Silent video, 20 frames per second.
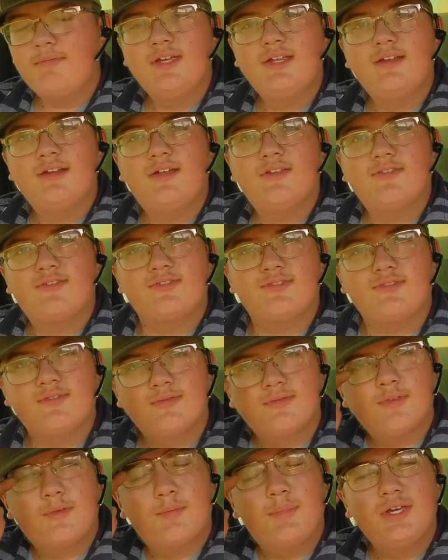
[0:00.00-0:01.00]
getting all
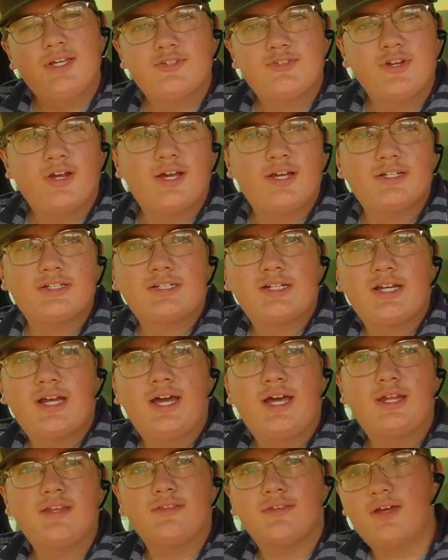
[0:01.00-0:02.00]
the big trash
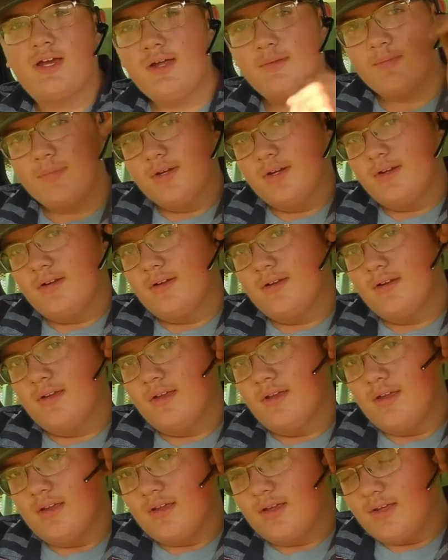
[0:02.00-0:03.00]
out of the cotton picker
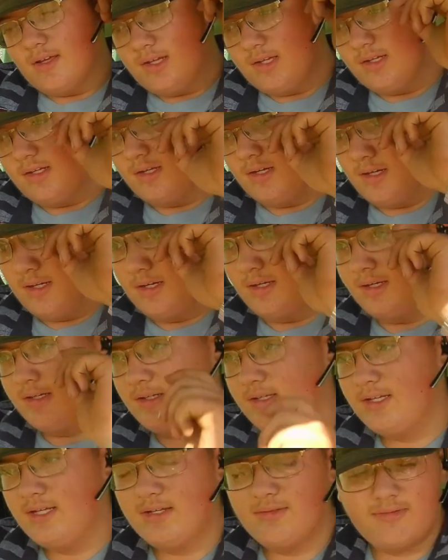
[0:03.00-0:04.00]
and
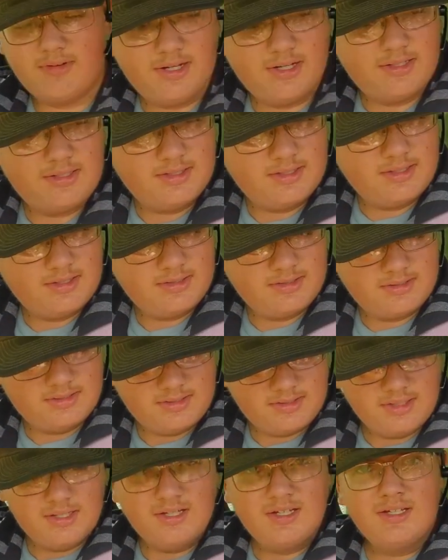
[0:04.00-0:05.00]
getting ready to
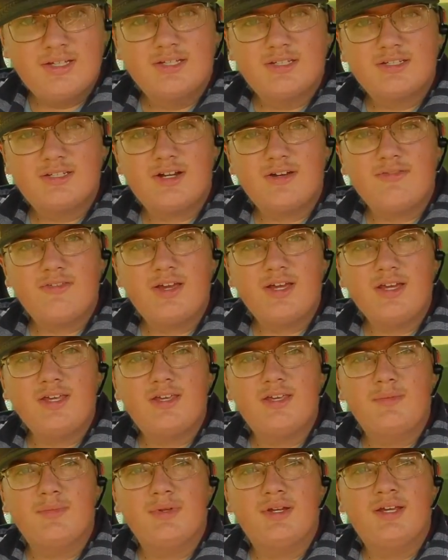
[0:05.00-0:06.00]
start
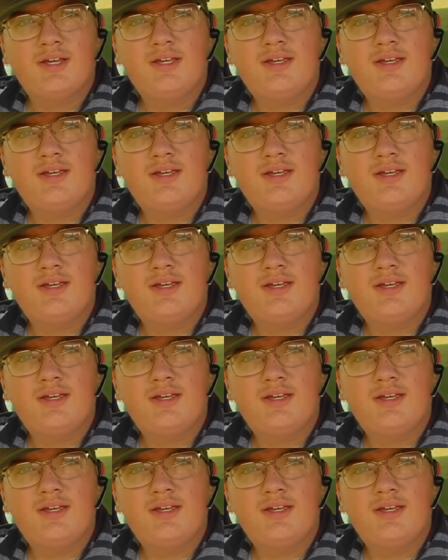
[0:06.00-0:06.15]
vacuuming.